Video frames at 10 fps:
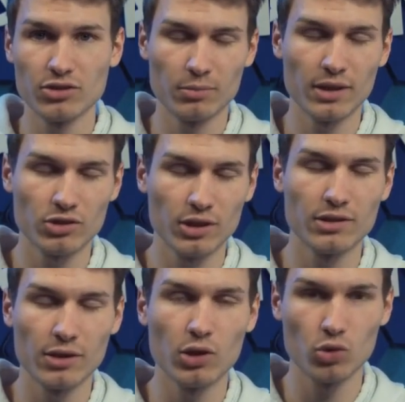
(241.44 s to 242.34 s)
to be
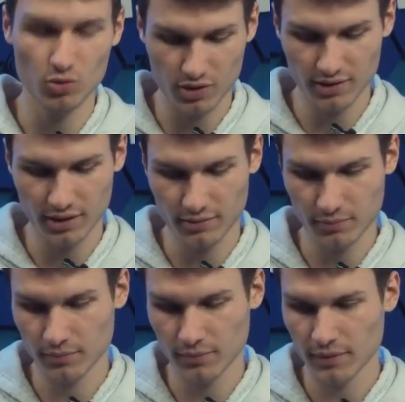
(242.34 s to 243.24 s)
adjusted accordingly.
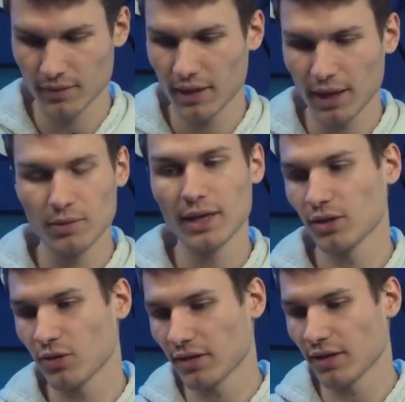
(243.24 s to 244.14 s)
Now we
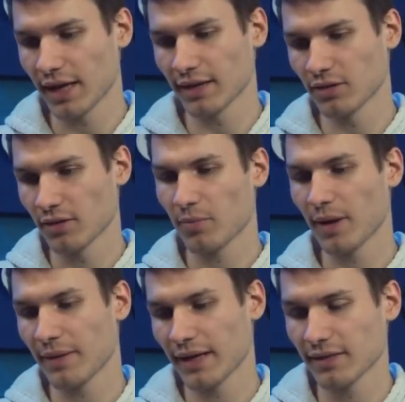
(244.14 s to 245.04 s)
can also connect to the
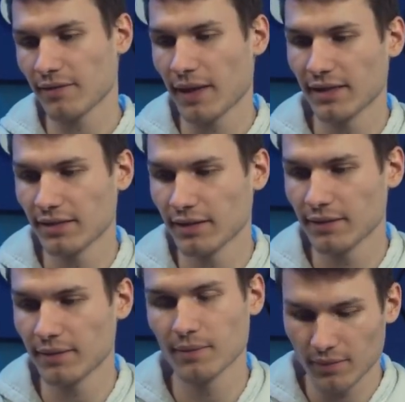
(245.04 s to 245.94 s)
web interface.
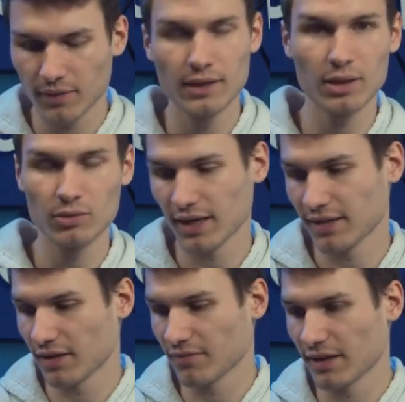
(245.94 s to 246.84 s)
There we
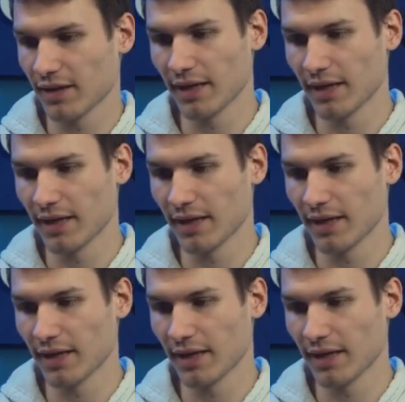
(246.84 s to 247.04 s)
can configure